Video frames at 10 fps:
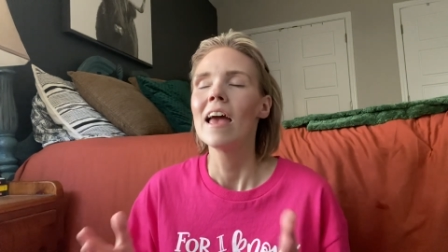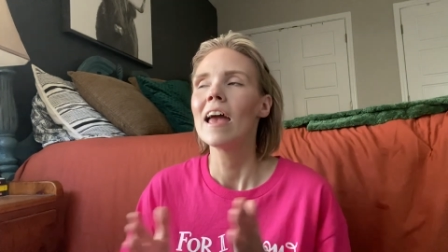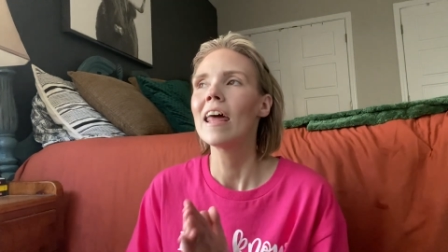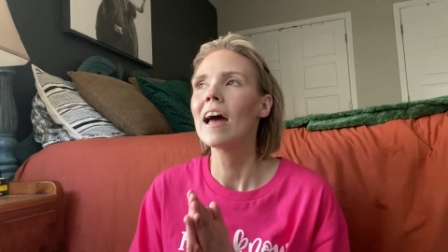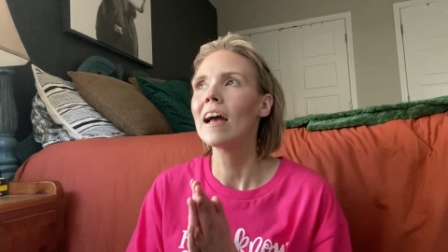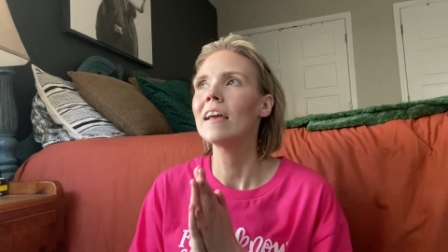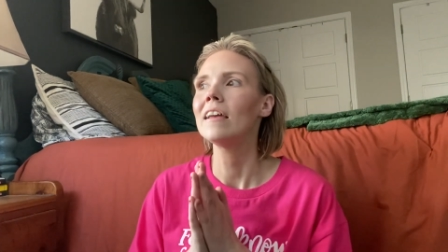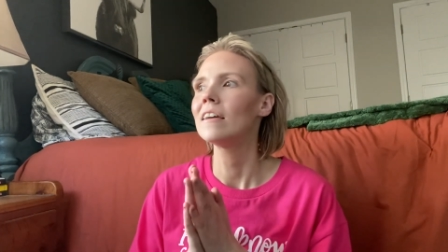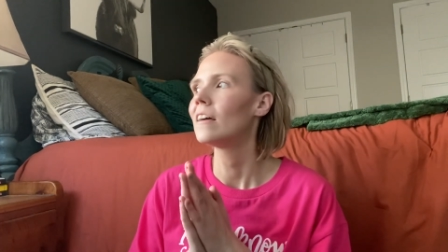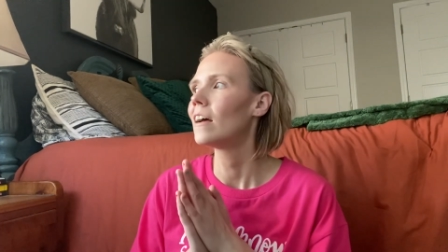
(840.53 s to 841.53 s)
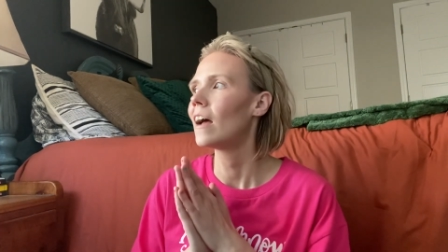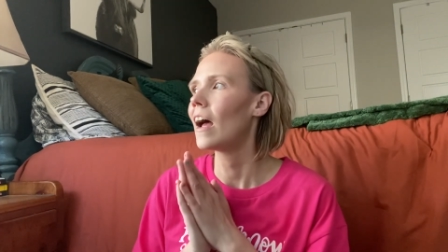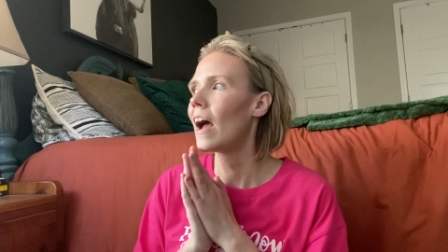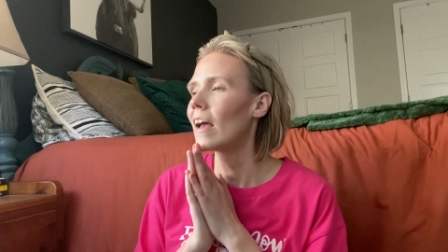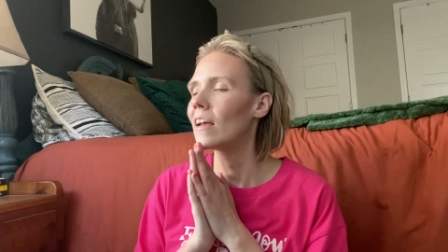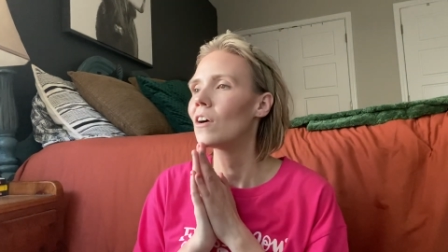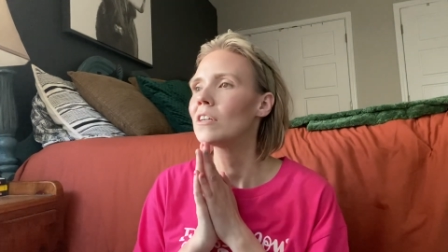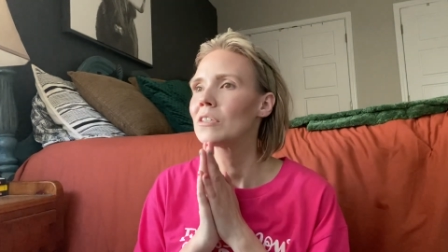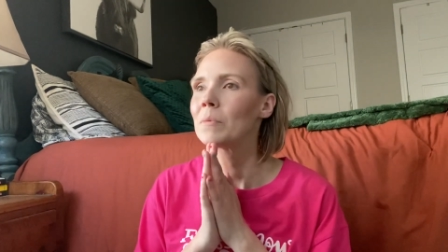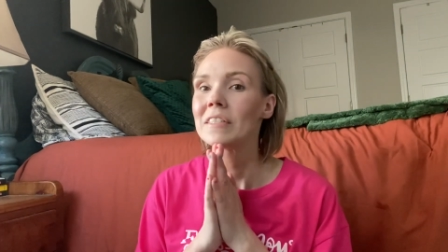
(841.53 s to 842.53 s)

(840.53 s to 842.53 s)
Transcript: And I heard someone